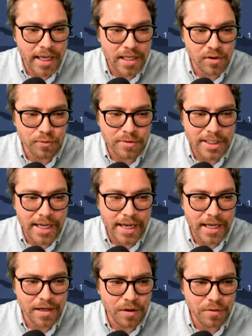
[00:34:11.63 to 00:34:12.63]
And you're
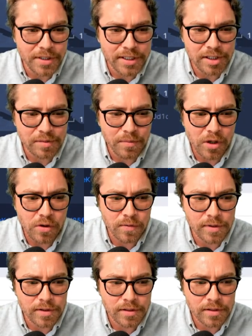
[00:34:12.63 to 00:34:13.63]
relayed. Holy
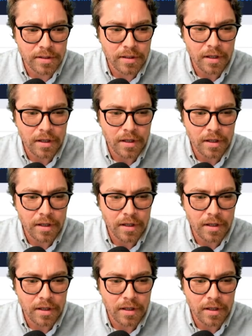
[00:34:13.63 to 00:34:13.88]
smokes.